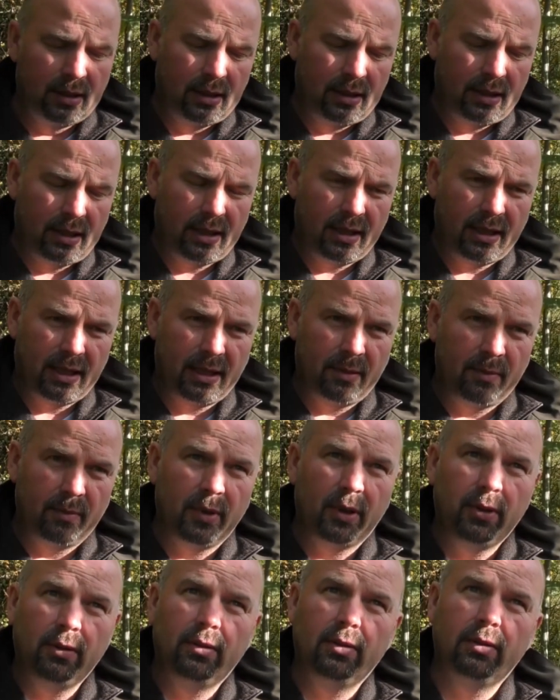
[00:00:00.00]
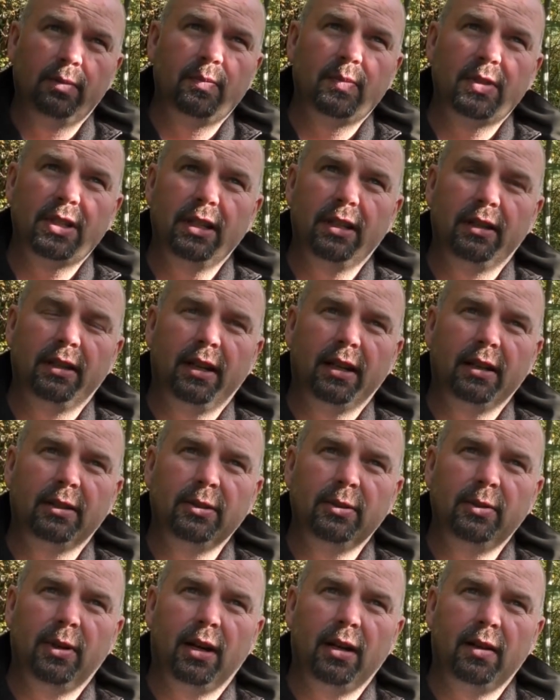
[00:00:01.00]
Although saying that, I
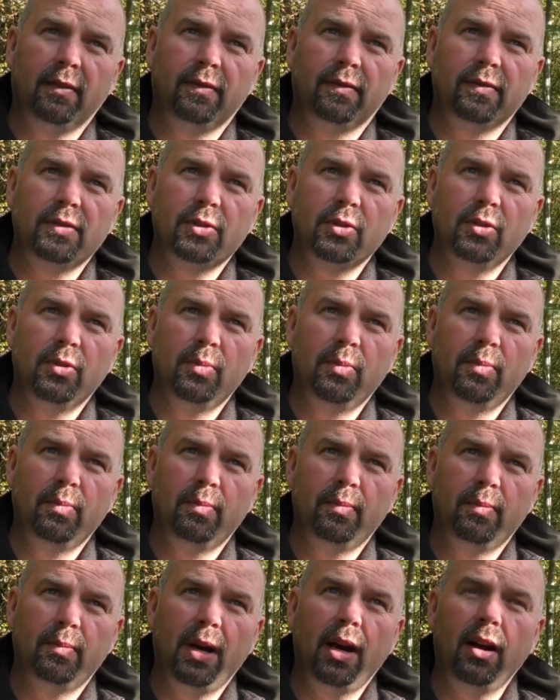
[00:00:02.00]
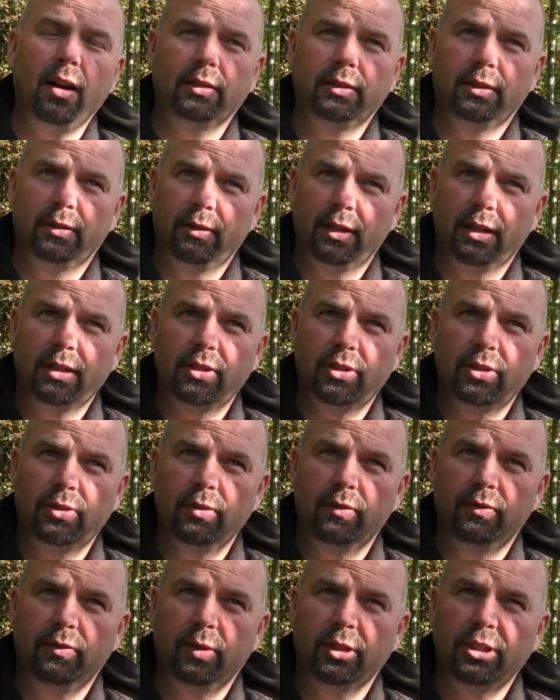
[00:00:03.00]
do have some Arc'teryx
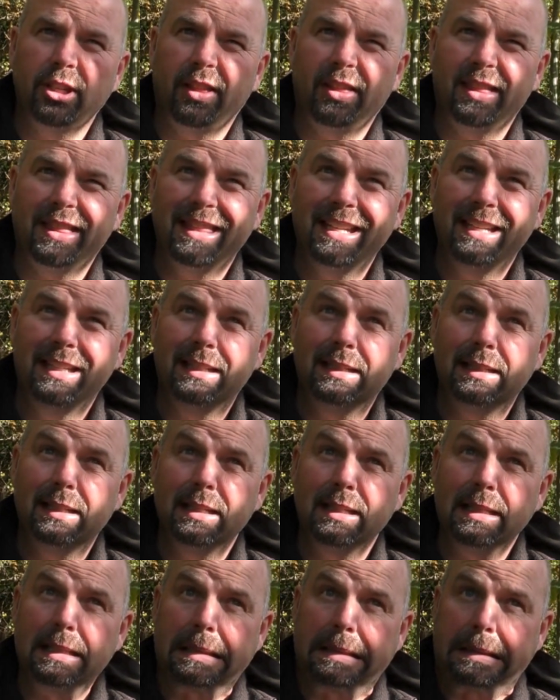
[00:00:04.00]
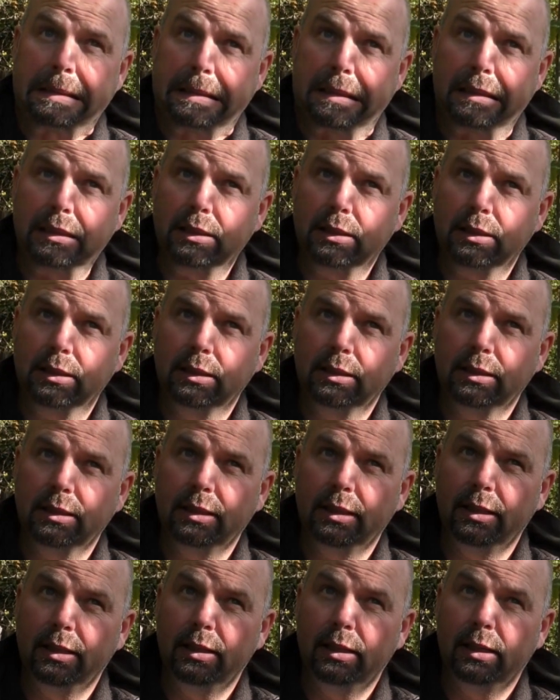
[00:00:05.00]
stuff, which I think is
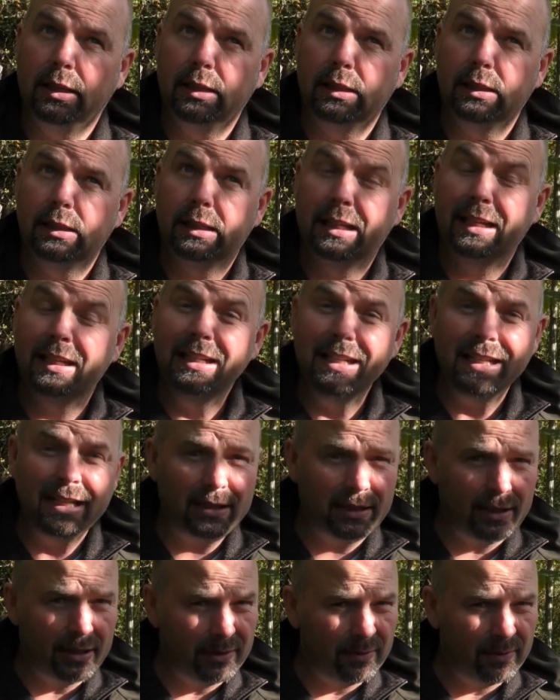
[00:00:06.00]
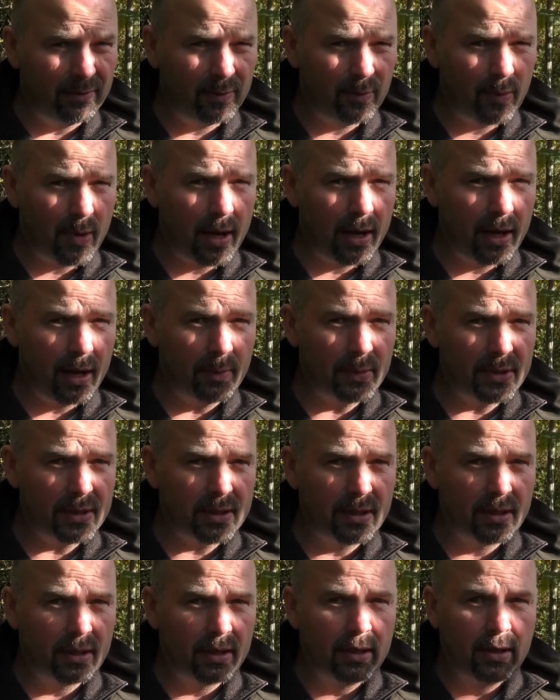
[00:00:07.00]
Canadian,
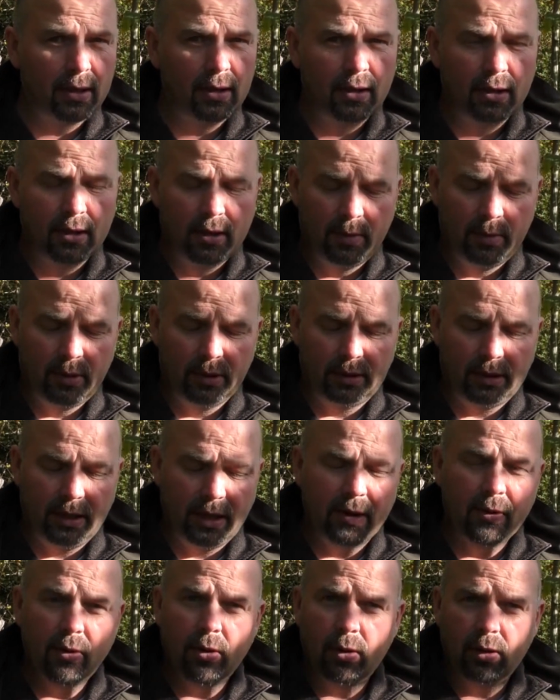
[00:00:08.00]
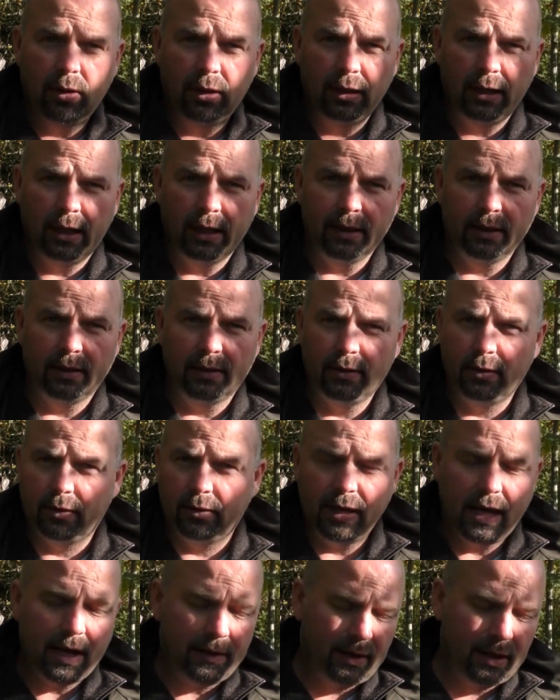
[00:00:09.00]
perhaps. But they're all like, you know,
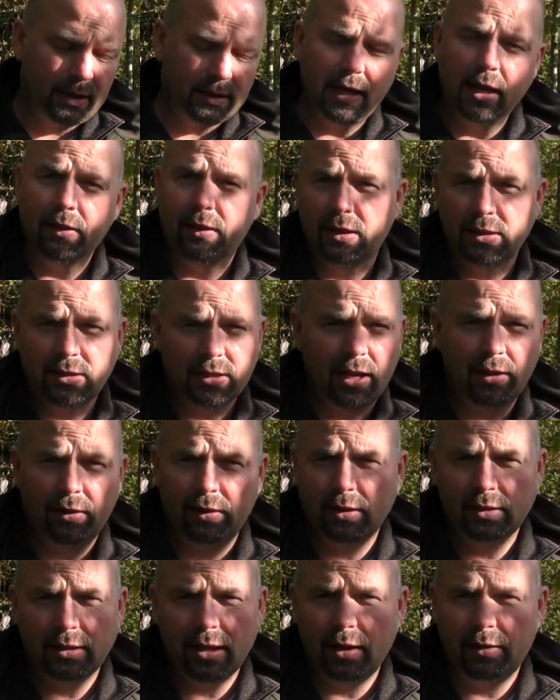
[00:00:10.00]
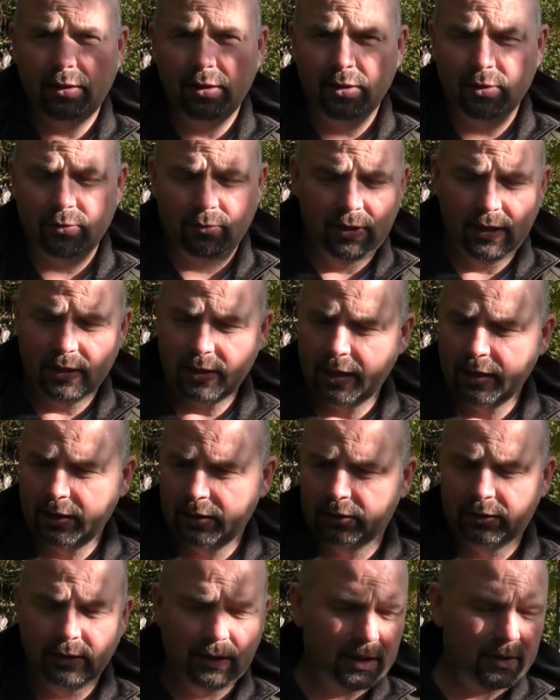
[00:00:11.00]
ethics,
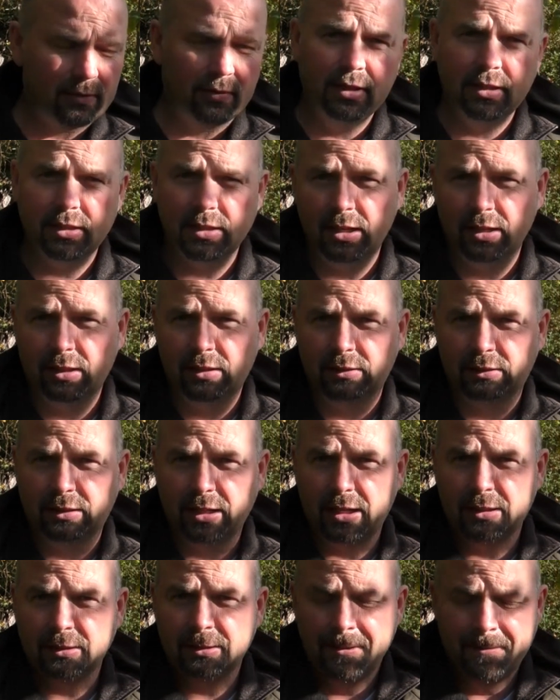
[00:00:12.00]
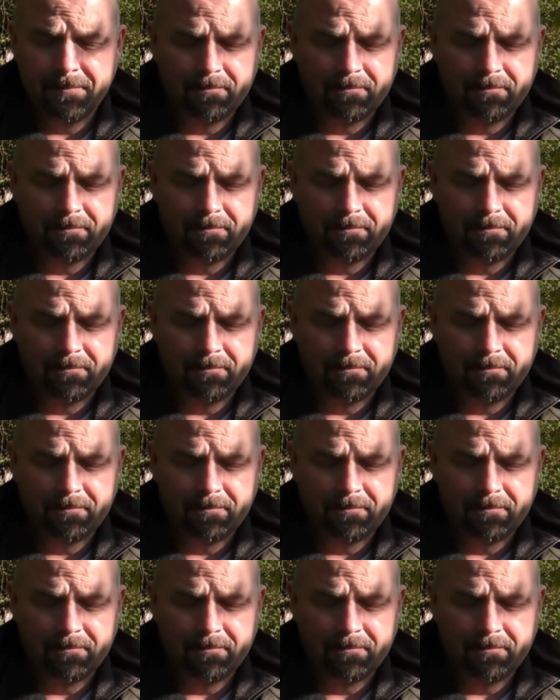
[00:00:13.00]
recycled this, recycled that.